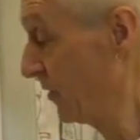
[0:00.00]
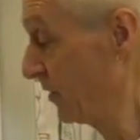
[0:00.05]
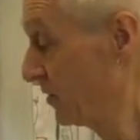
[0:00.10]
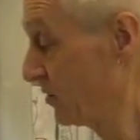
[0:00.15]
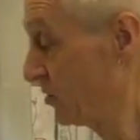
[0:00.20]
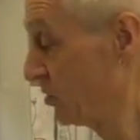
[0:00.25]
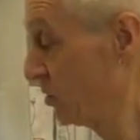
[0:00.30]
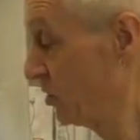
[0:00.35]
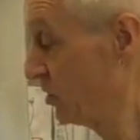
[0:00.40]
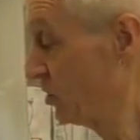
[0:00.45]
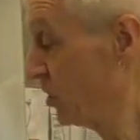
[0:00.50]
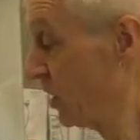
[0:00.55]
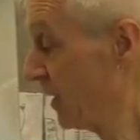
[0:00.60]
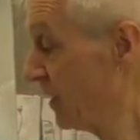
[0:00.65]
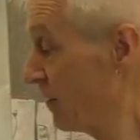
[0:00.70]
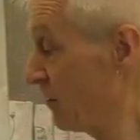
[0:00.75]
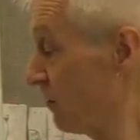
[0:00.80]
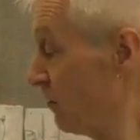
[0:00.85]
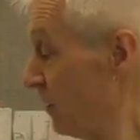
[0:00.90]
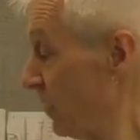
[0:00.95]
that
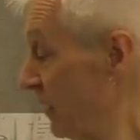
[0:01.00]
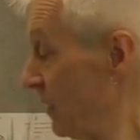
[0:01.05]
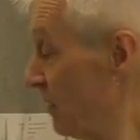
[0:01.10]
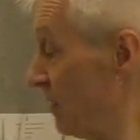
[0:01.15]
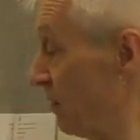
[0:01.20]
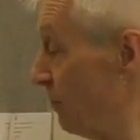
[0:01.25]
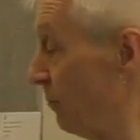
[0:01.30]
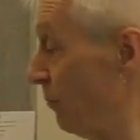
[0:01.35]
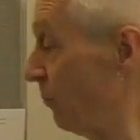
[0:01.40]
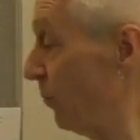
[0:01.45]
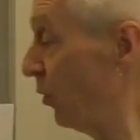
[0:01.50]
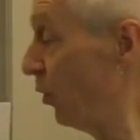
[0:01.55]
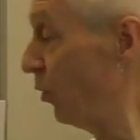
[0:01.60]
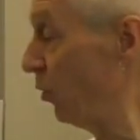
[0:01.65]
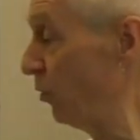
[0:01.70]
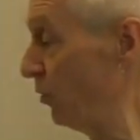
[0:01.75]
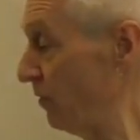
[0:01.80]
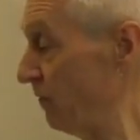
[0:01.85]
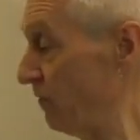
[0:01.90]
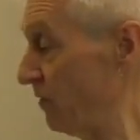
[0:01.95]
generally the
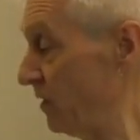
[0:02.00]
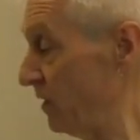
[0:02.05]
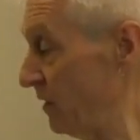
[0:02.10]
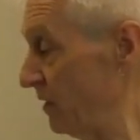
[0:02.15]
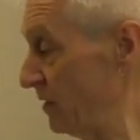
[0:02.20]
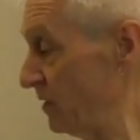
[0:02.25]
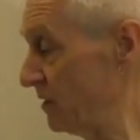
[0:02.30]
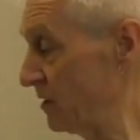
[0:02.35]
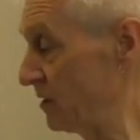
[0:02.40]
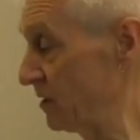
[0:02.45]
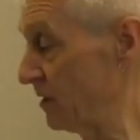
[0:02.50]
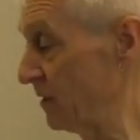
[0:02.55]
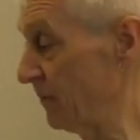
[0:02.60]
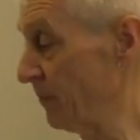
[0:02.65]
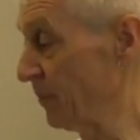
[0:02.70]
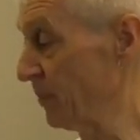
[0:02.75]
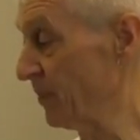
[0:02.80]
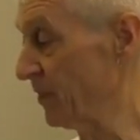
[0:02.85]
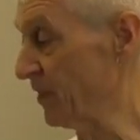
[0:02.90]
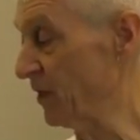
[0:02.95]
more of this,
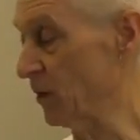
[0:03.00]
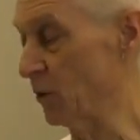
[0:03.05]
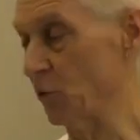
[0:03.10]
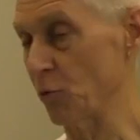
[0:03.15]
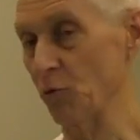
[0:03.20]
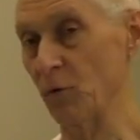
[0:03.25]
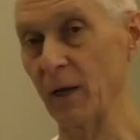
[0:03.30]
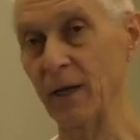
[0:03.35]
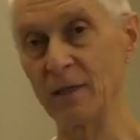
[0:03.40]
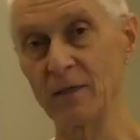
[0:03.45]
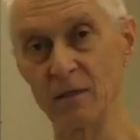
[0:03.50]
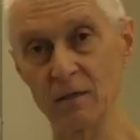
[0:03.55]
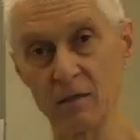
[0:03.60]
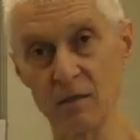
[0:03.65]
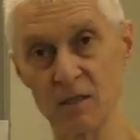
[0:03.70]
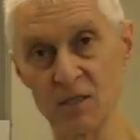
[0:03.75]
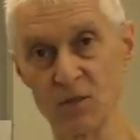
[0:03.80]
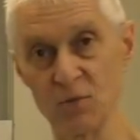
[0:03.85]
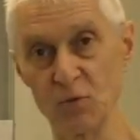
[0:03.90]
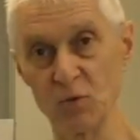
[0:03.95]
the greater
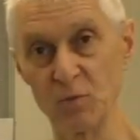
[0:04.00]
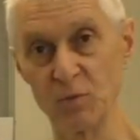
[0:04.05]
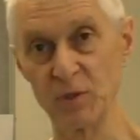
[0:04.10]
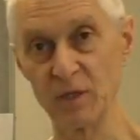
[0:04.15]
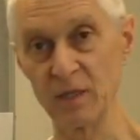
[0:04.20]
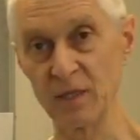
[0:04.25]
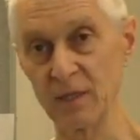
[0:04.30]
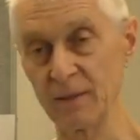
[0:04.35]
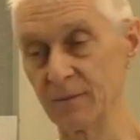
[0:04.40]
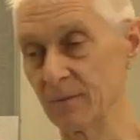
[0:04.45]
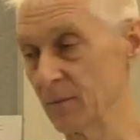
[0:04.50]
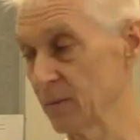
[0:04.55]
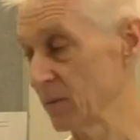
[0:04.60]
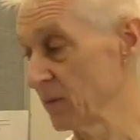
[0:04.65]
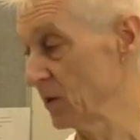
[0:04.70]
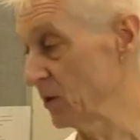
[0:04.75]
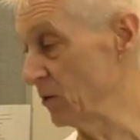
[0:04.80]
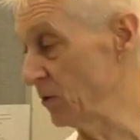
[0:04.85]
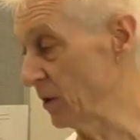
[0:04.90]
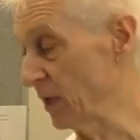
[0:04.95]
this will be.
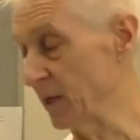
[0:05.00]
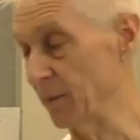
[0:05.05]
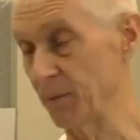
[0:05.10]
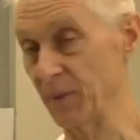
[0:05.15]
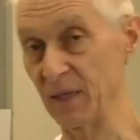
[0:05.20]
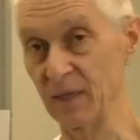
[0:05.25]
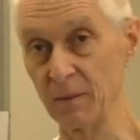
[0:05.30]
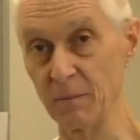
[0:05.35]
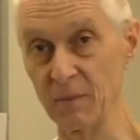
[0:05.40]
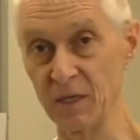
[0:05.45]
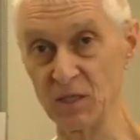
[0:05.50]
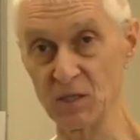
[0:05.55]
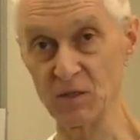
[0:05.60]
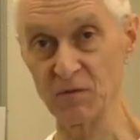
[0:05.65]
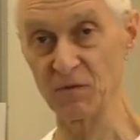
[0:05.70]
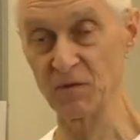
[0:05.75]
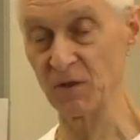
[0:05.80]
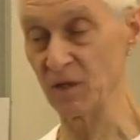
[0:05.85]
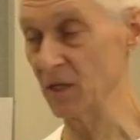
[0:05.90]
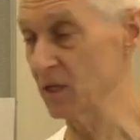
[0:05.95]
You'll get a better measure
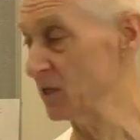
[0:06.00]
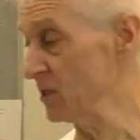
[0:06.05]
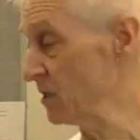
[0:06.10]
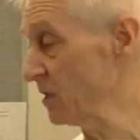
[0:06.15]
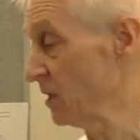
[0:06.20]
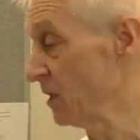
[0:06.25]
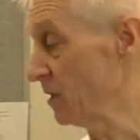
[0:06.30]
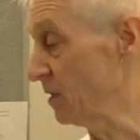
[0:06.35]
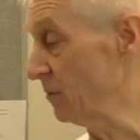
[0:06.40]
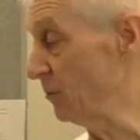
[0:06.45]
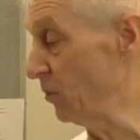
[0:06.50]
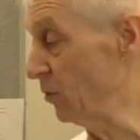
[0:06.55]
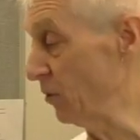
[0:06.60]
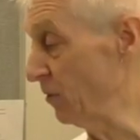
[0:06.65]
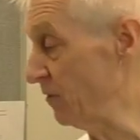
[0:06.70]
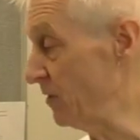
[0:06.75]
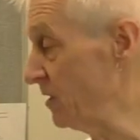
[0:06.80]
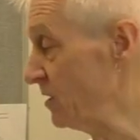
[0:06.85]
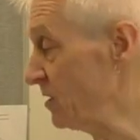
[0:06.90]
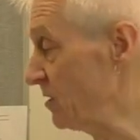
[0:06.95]
for this. The more
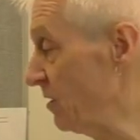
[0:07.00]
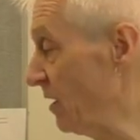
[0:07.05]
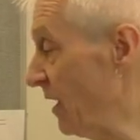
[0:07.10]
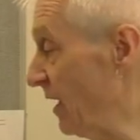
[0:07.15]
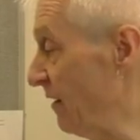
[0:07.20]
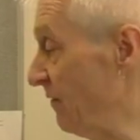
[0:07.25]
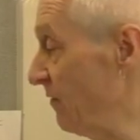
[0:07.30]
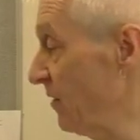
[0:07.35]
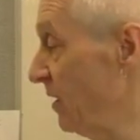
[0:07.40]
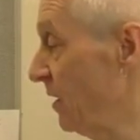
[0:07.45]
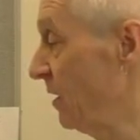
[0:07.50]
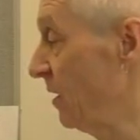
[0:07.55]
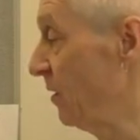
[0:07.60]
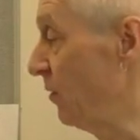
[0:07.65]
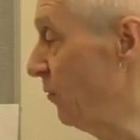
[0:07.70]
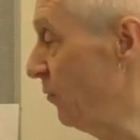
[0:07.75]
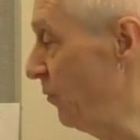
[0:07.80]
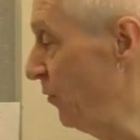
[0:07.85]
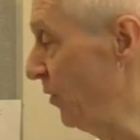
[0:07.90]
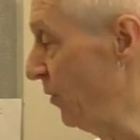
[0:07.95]
of this you have,
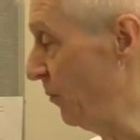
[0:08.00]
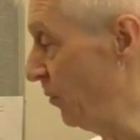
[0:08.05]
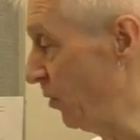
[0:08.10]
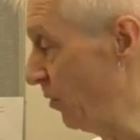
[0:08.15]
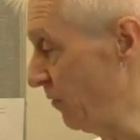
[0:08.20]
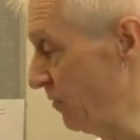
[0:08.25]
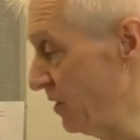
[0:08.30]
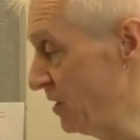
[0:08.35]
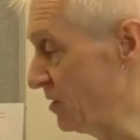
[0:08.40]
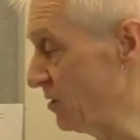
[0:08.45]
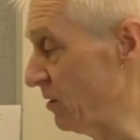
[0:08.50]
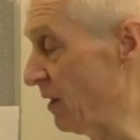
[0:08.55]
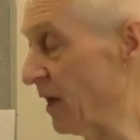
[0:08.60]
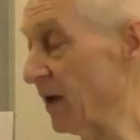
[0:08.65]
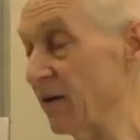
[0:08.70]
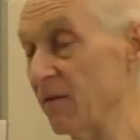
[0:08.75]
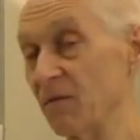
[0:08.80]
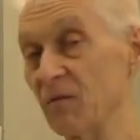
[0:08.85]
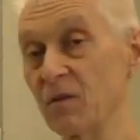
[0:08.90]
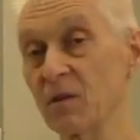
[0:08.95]
the more of this you
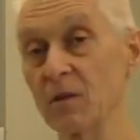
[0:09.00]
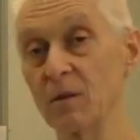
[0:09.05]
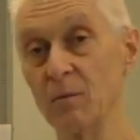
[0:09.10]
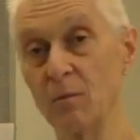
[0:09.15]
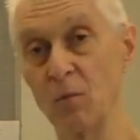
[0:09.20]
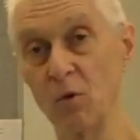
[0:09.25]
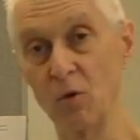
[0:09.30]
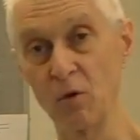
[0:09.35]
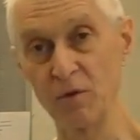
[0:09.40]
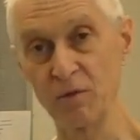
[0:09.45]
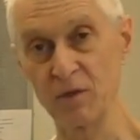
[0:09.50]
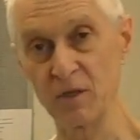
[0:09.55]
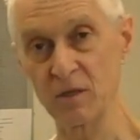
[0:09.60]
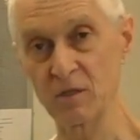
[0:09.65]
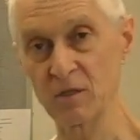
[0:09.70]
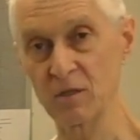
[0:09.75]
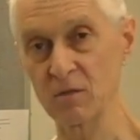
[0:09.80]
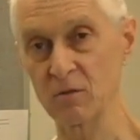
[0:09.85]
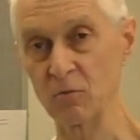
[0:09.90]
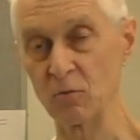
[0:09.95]
have, the more of
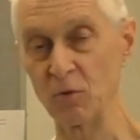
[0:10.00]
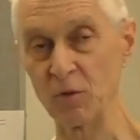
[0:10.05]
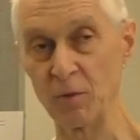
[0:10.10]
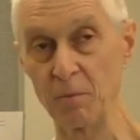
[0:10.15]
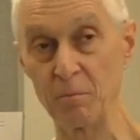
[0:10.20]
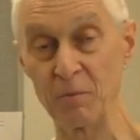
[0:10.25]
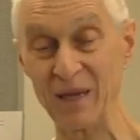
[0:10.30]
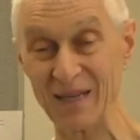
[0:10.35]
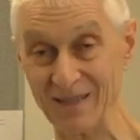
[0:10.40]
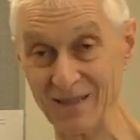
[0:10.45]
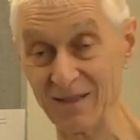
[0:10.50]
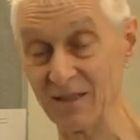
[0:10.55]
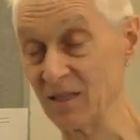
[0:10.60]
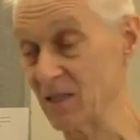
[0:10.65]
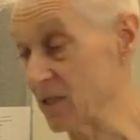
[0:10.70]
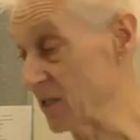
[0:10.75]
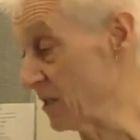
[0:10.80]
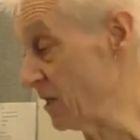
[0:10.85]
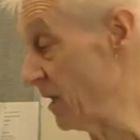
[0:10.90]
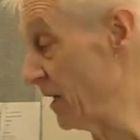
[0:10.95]
this, or the better
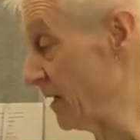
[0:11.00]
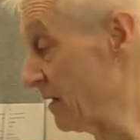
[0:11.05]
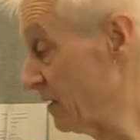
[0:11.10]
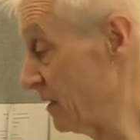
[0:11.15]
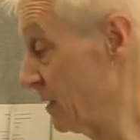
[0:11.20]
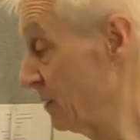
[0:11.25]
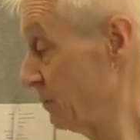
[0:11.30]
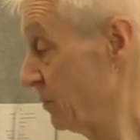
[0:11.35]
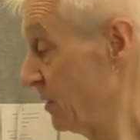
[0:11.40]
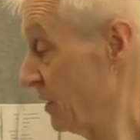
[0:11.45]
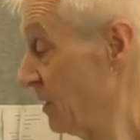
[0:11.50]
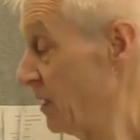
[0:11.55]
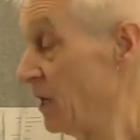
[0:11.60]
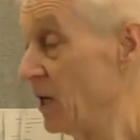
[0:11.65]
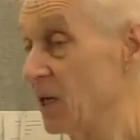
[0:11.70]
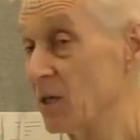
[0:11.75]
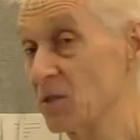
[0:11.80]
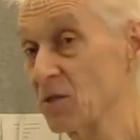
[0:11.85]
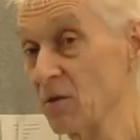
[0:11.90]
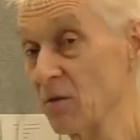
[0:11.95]
this is likely to be.
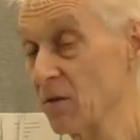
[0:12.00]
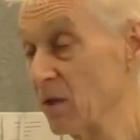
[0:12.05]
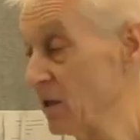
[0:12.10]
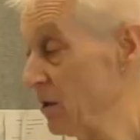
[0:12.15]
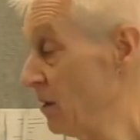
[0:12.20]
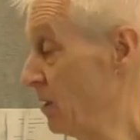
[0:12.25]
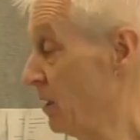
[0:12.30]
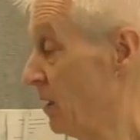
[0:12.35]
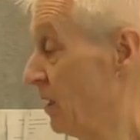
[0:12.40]
So that